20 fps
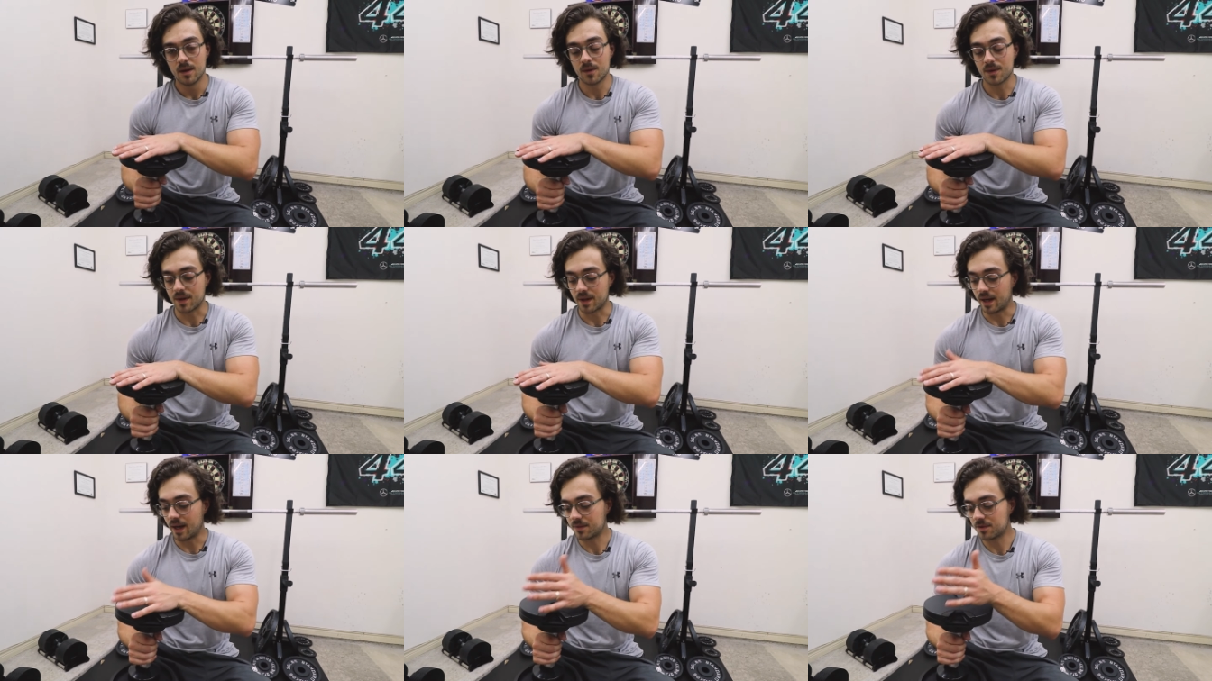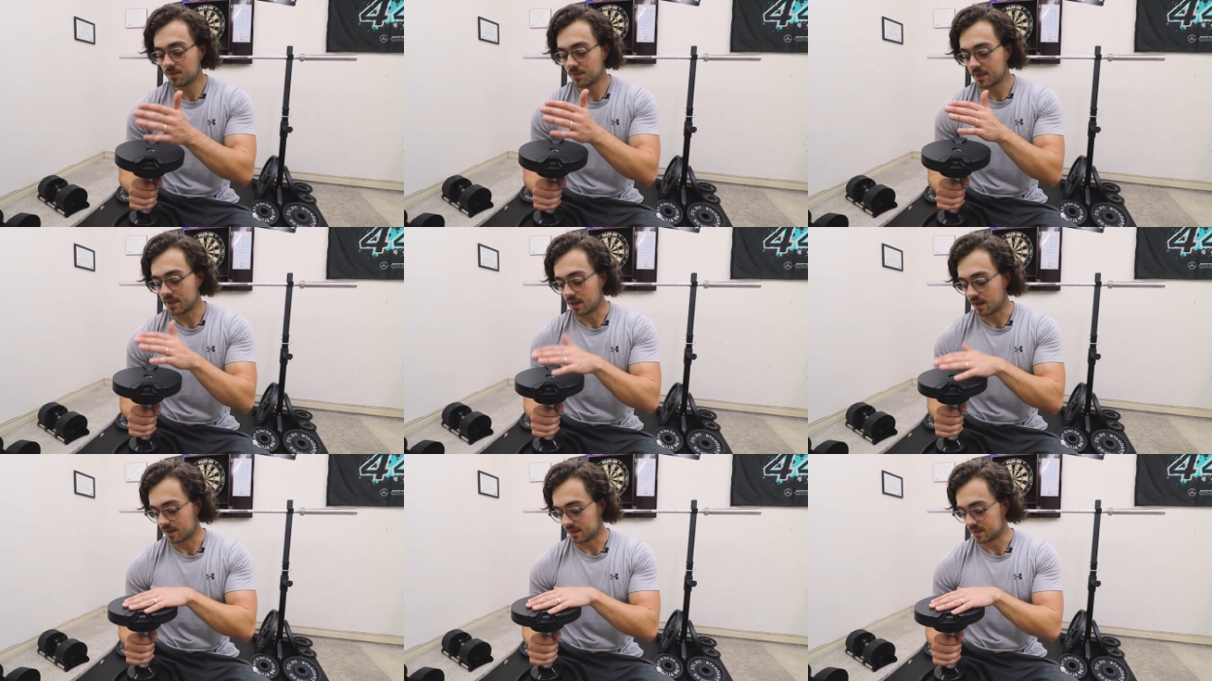Okay, I have to
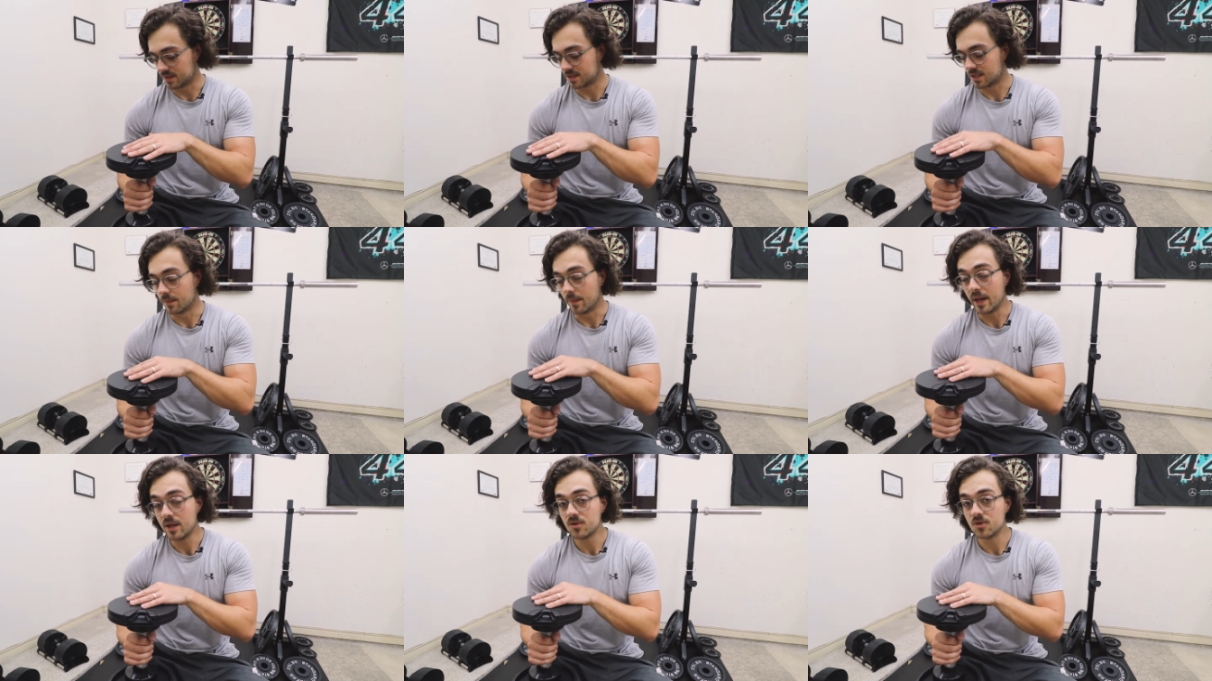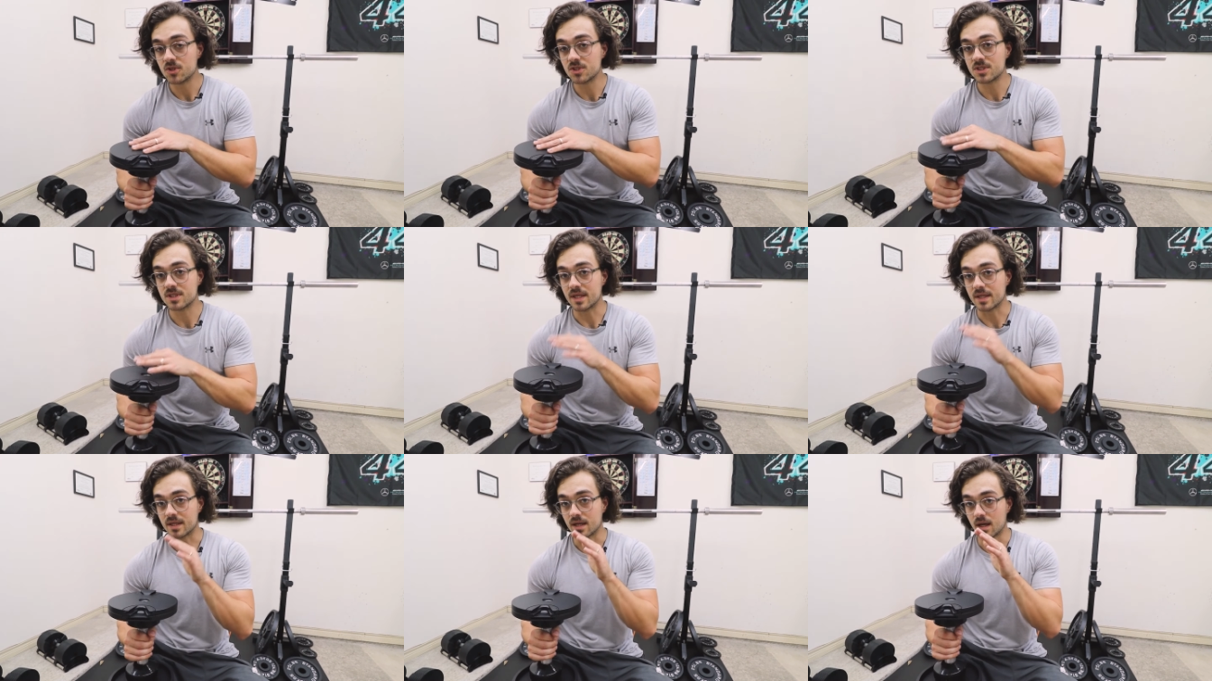be honest. The main
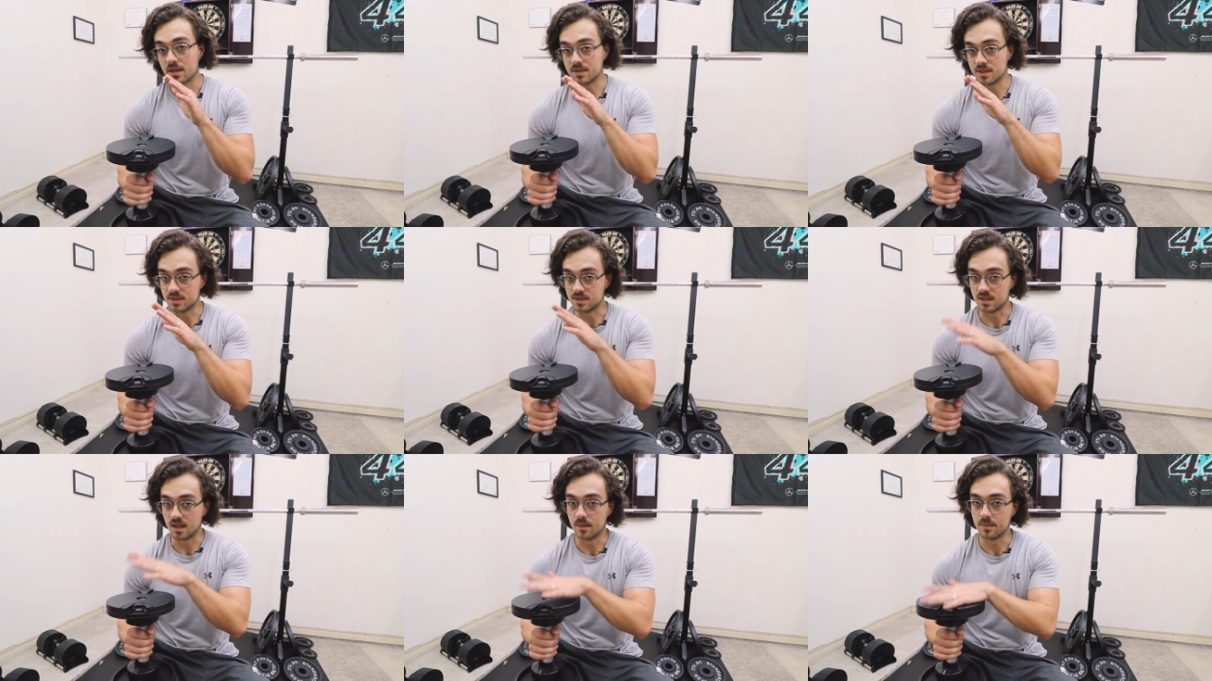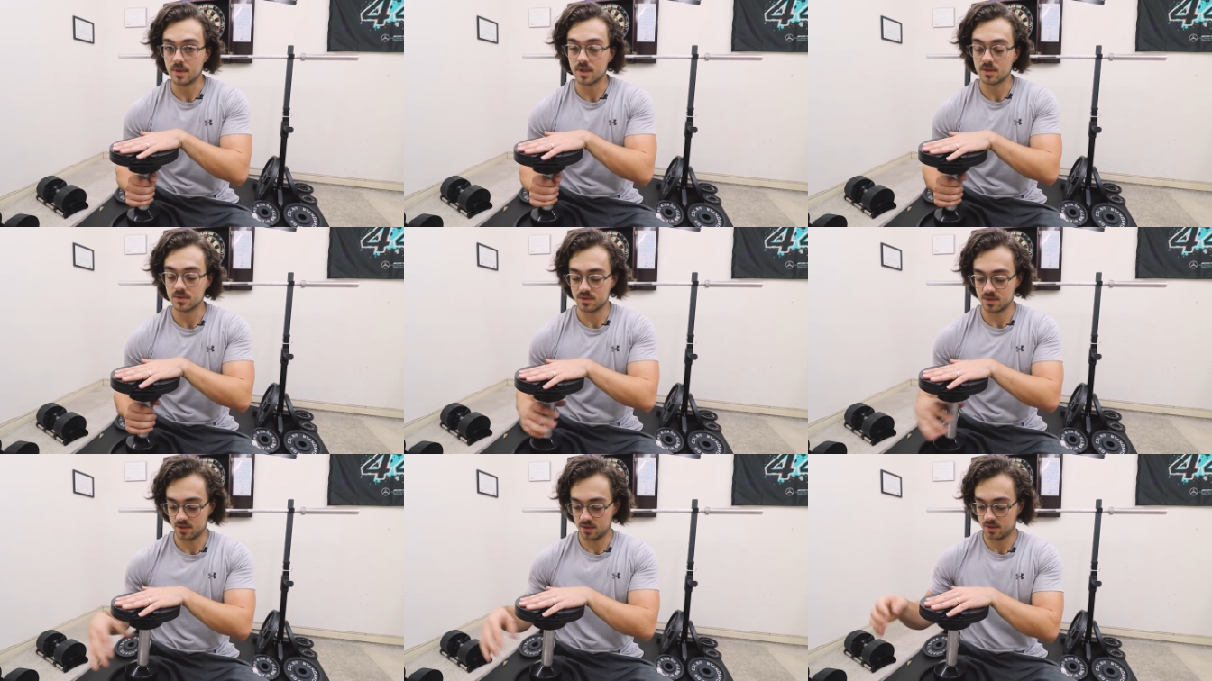reason I got these
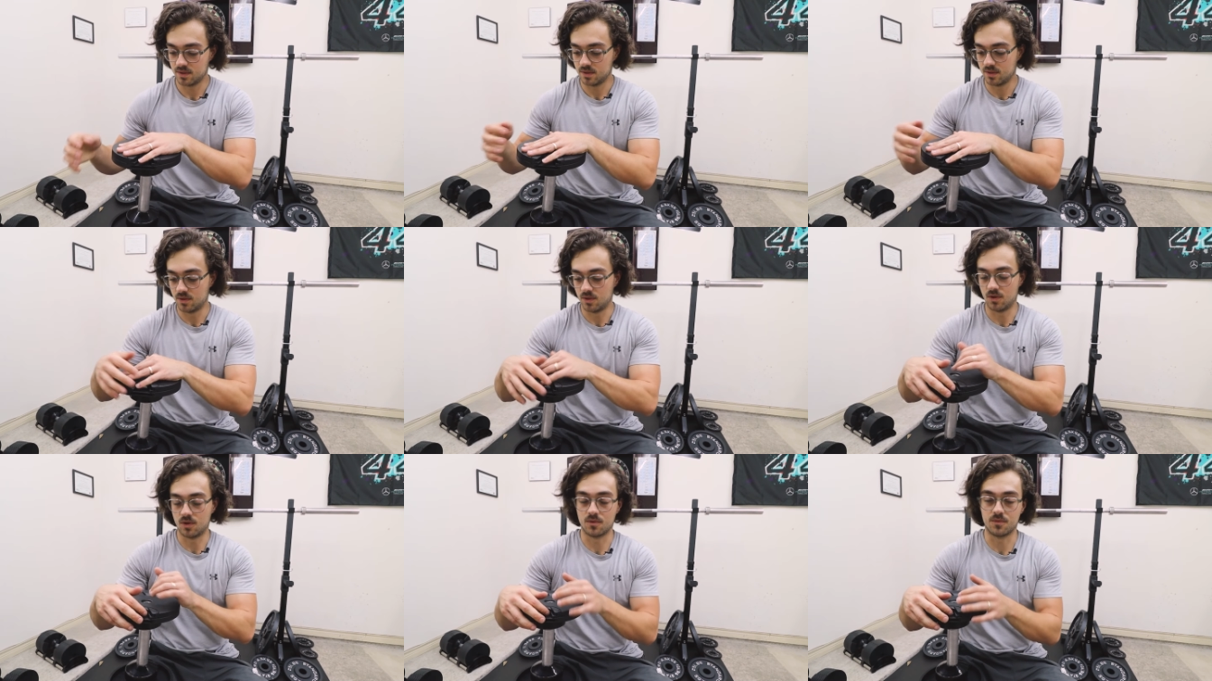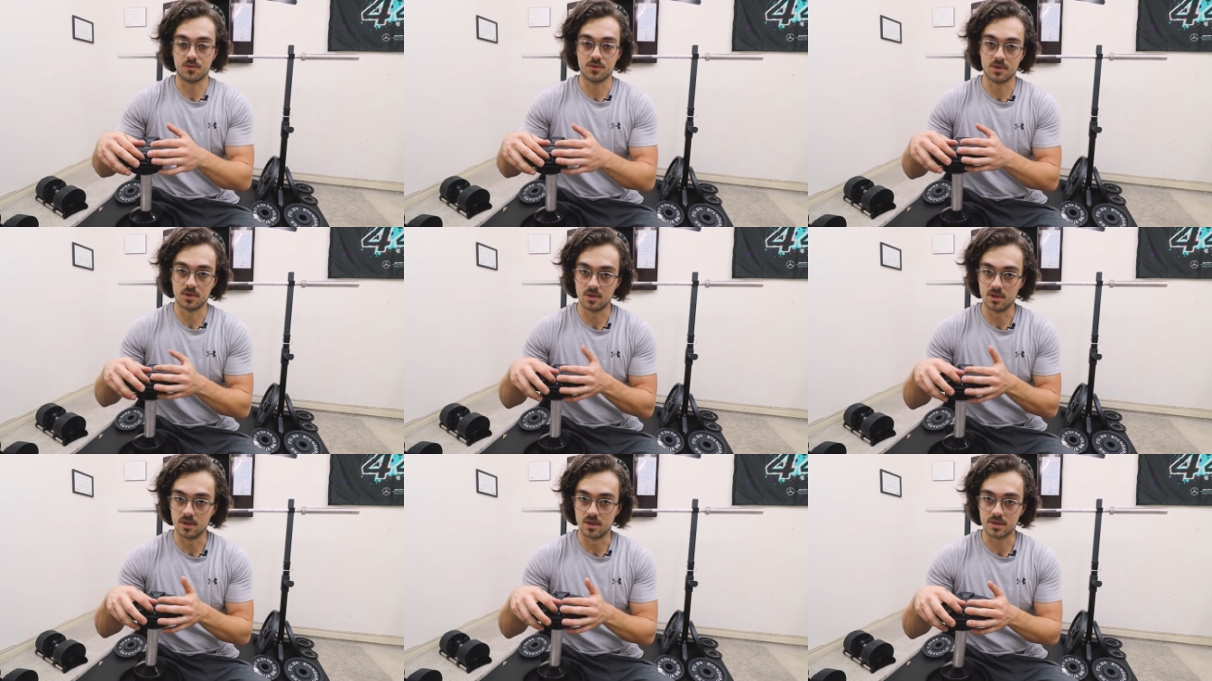dumbbells are for
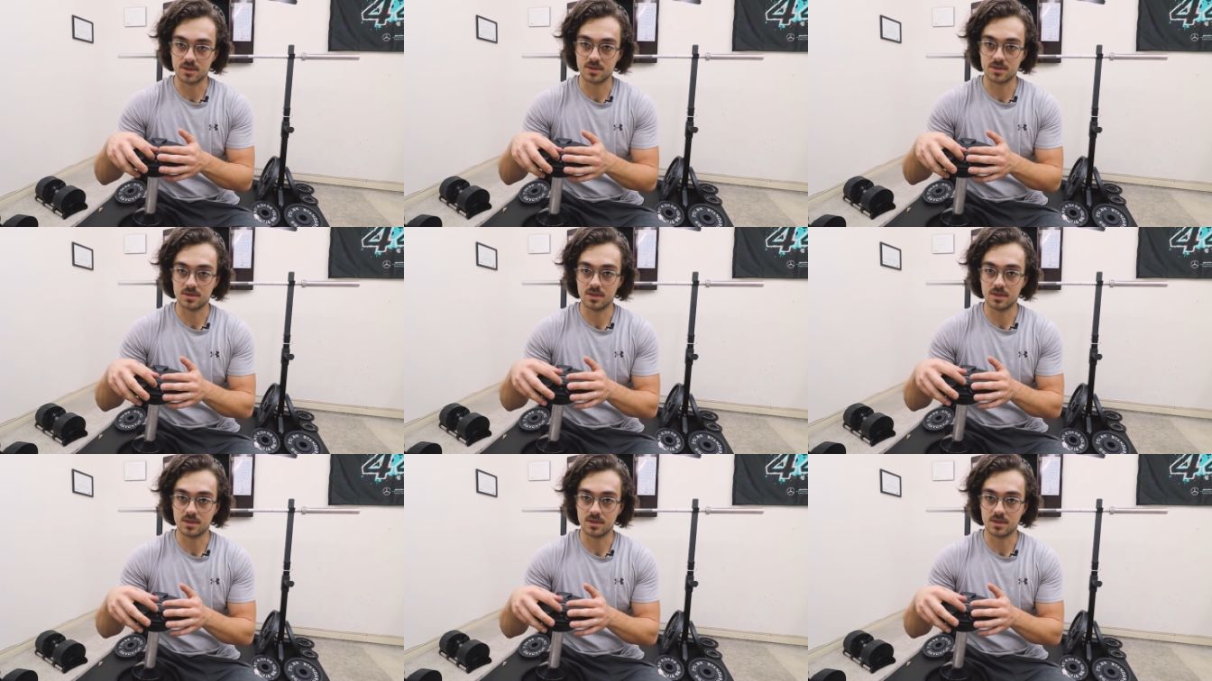the looks.